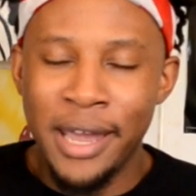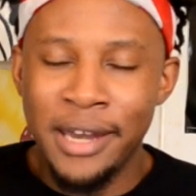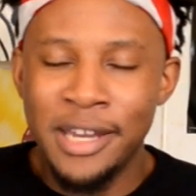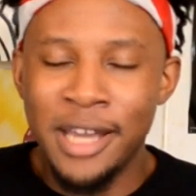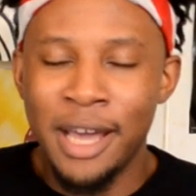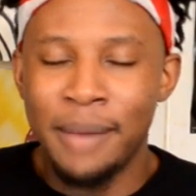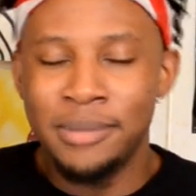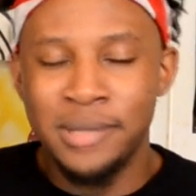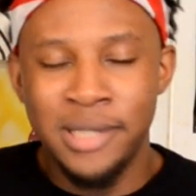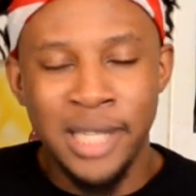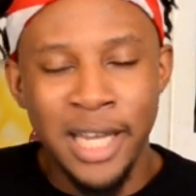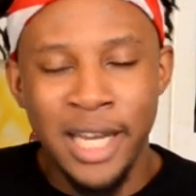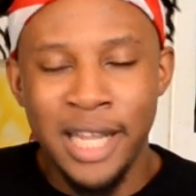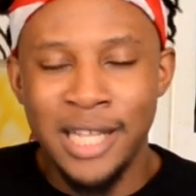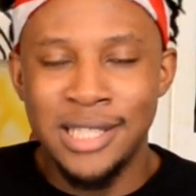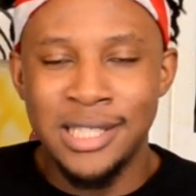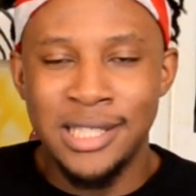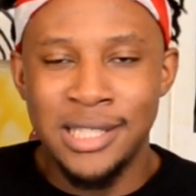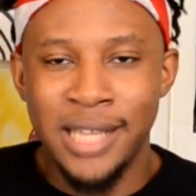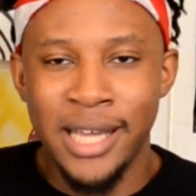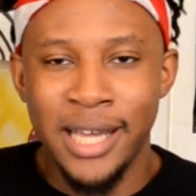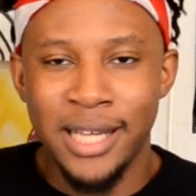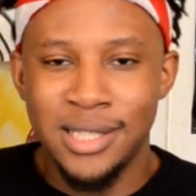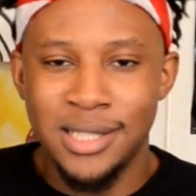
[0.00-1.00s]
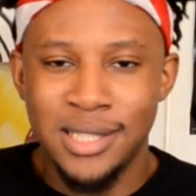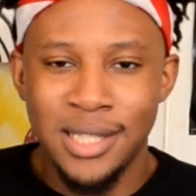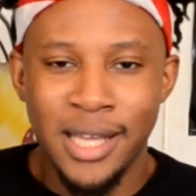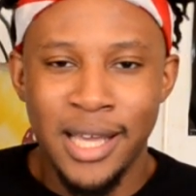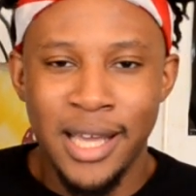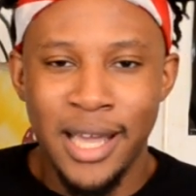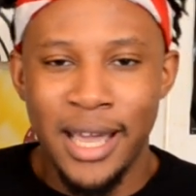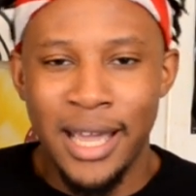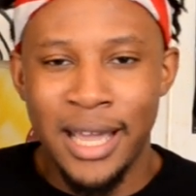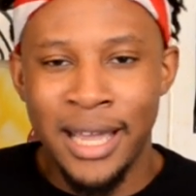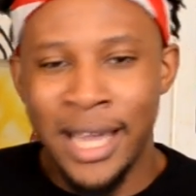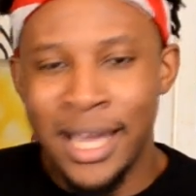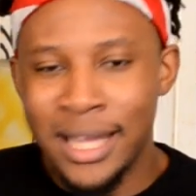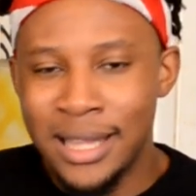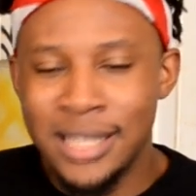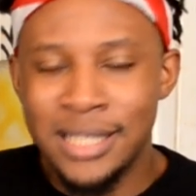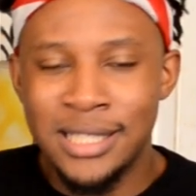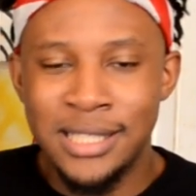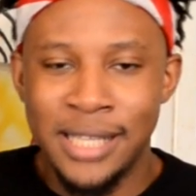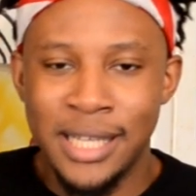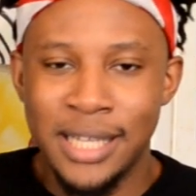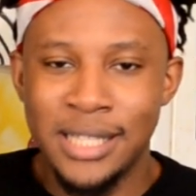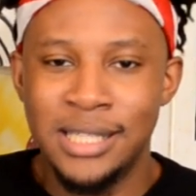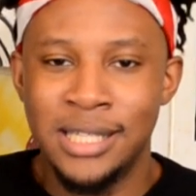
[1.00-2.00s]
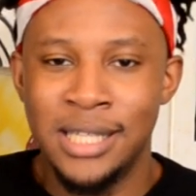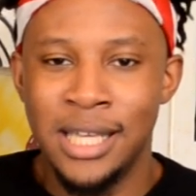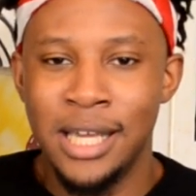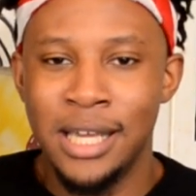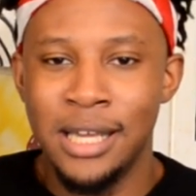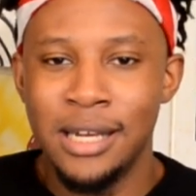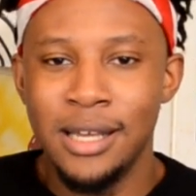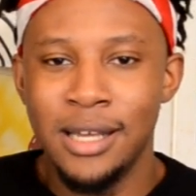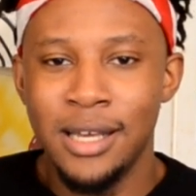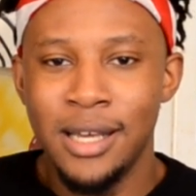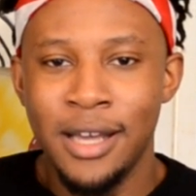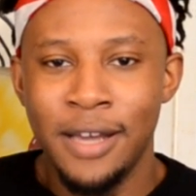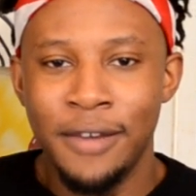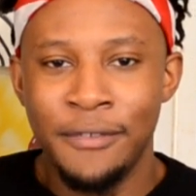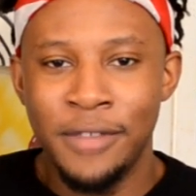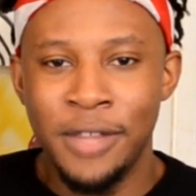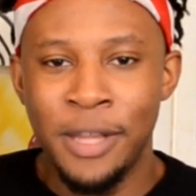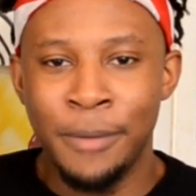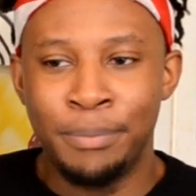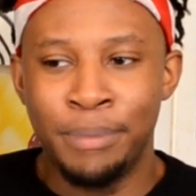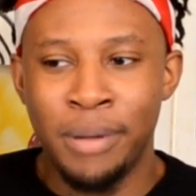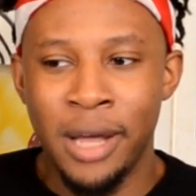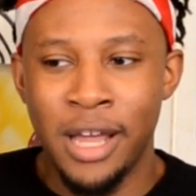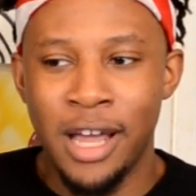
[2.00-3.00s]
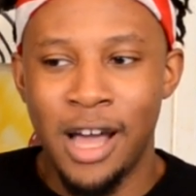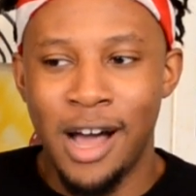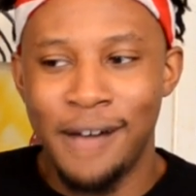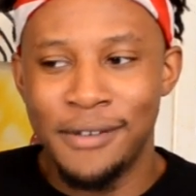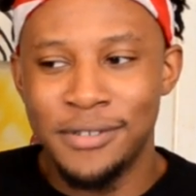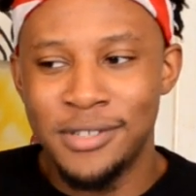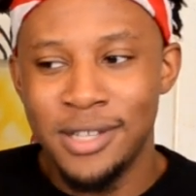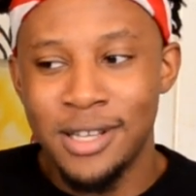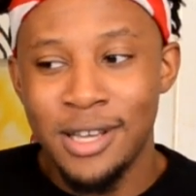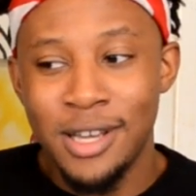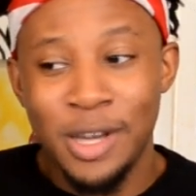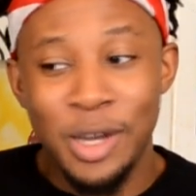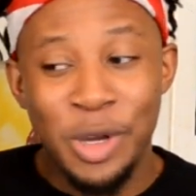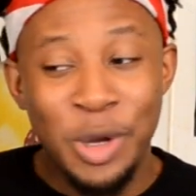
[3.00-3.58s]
end up 10-6, get the sixth seed from the playoffs.